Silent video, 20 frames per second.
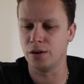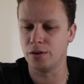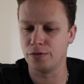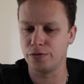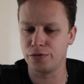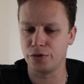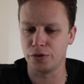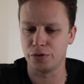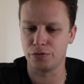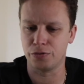
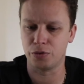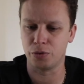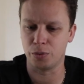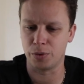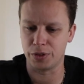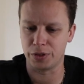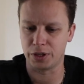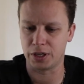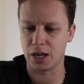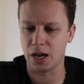for
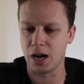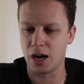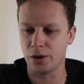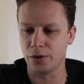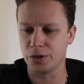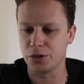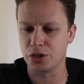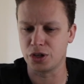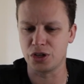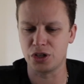where the
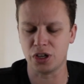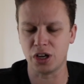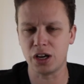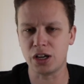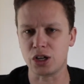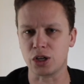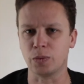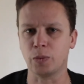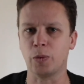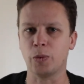car is, because you only
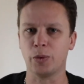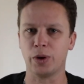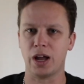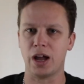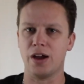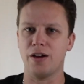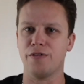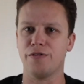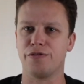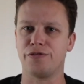generally
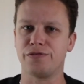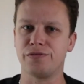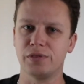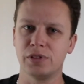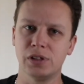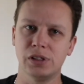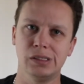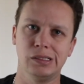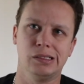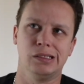
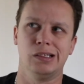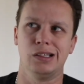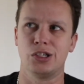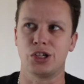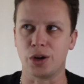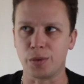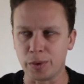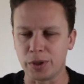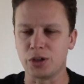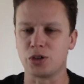
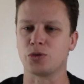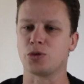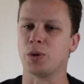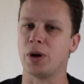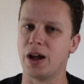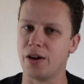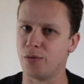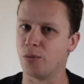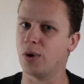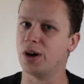just
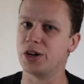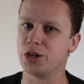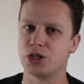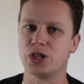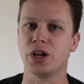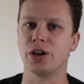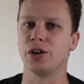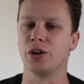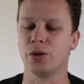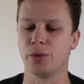want to have one
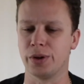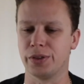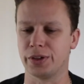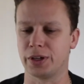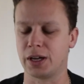shadow around the